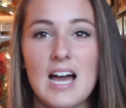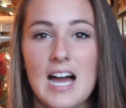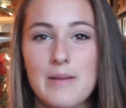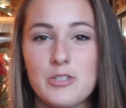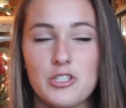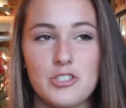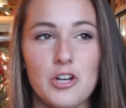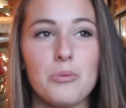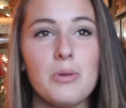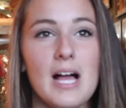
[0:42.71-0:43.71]
I'm just
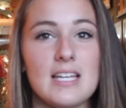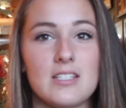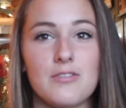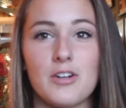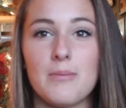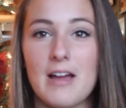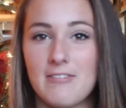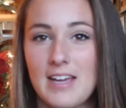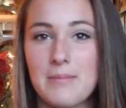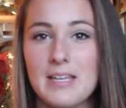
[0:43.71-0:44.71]
so blessed for my
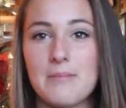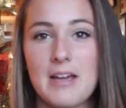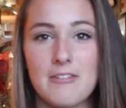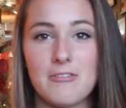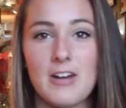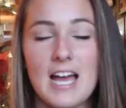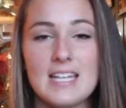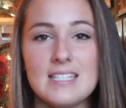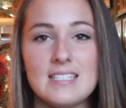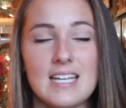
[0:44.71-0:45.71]
family and my
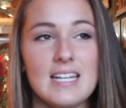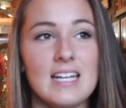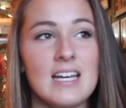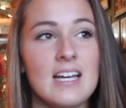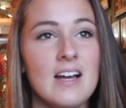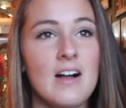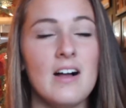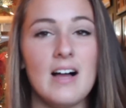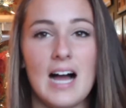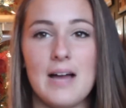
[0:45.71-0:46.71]
friends and
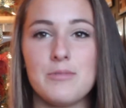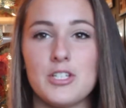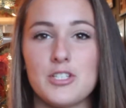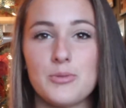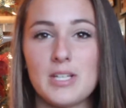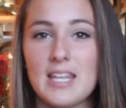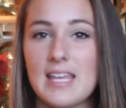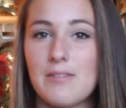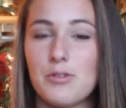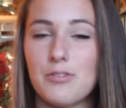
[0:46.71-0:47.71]
I'm just really
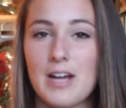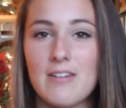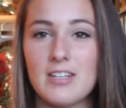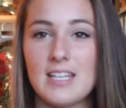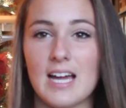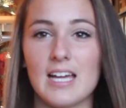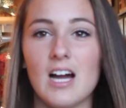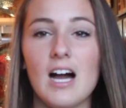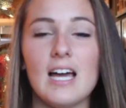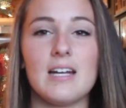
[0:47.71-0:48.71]
thankful for everything I
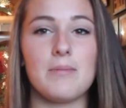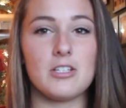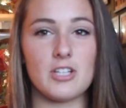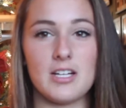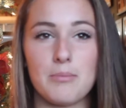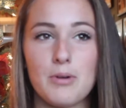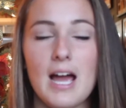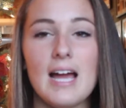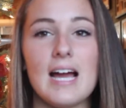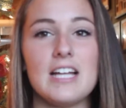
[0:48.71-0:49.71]
got and I'm not trying to
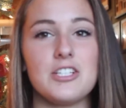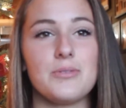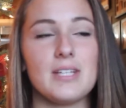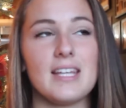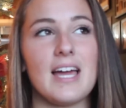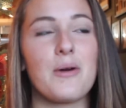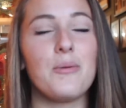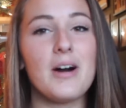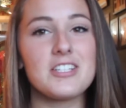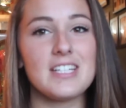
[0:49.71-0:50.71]
brag. I just really like
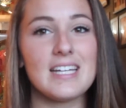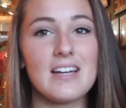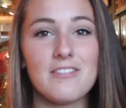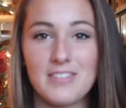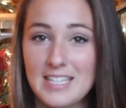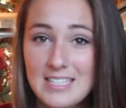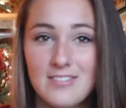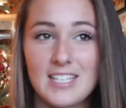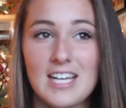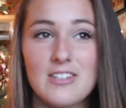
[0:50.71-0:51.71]
watching these
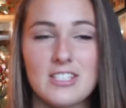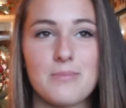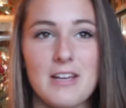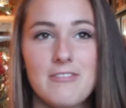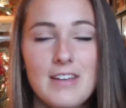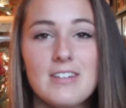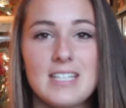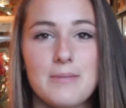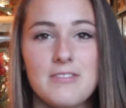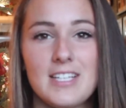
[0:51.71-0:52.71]
videos. These are my favorite
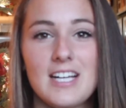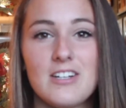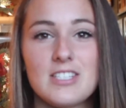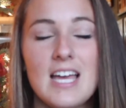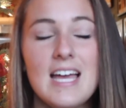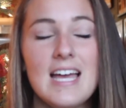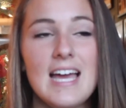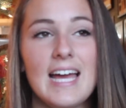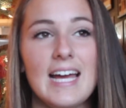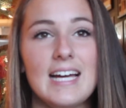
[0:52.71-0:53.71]
type of videos
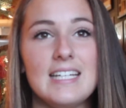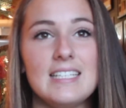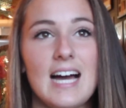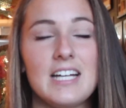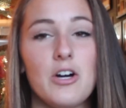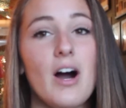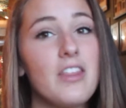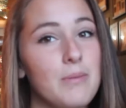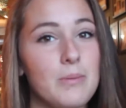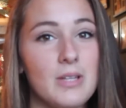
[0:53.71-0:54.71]
and I know
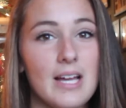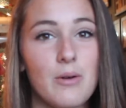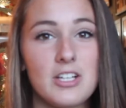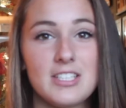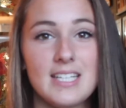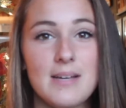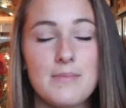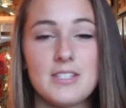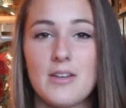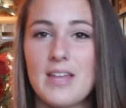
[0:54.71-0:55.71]
other people like watching
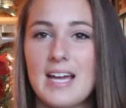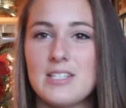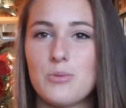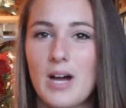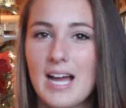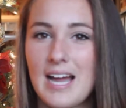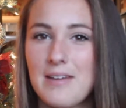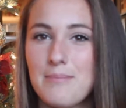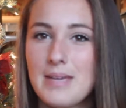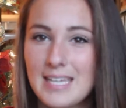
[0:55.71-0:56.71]
them, so that is why I
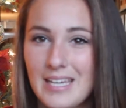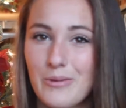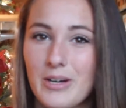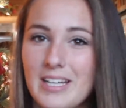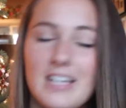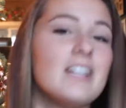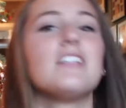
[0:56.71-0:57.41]
am making one.